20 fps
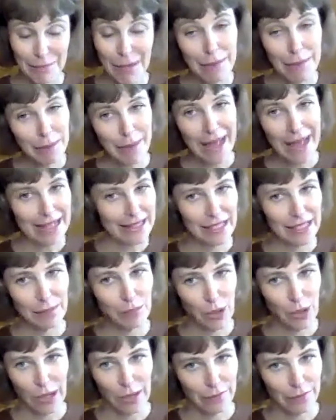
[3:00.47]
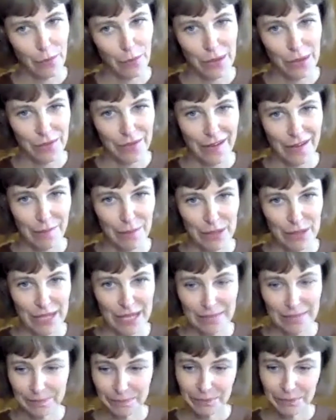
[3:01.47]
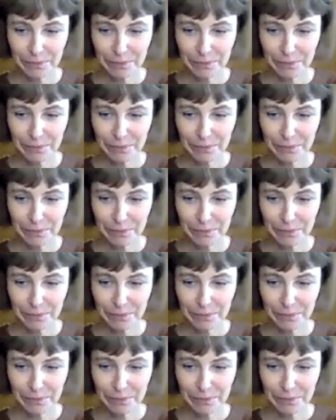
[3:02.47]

Maybe Bat's a little more like 45%.